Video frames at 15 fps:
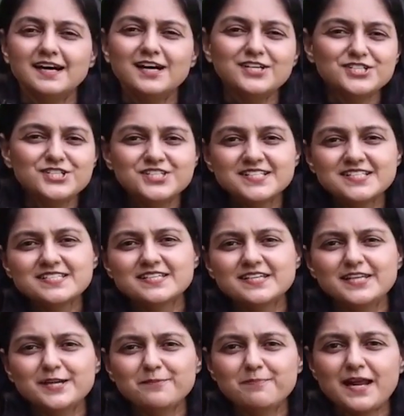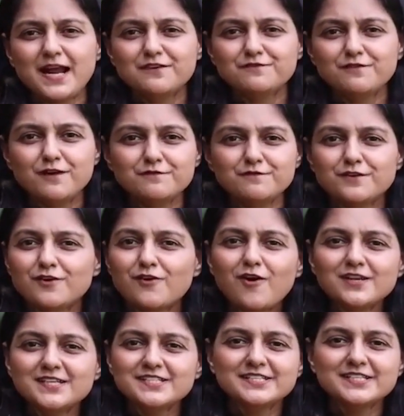a digital skilling platform for all
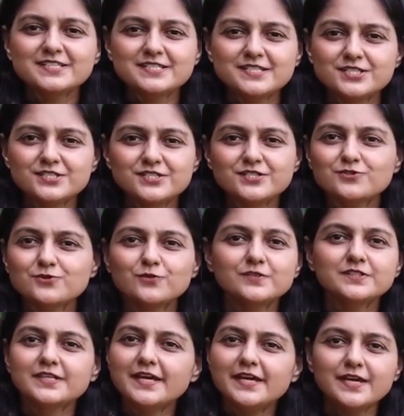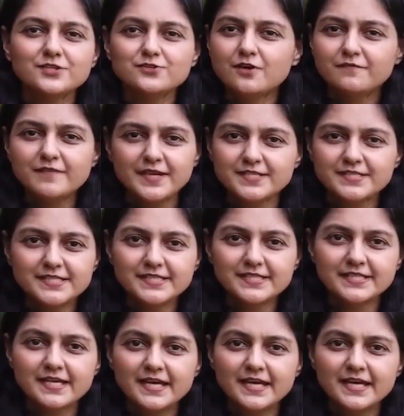Indian citizens over the age of 18.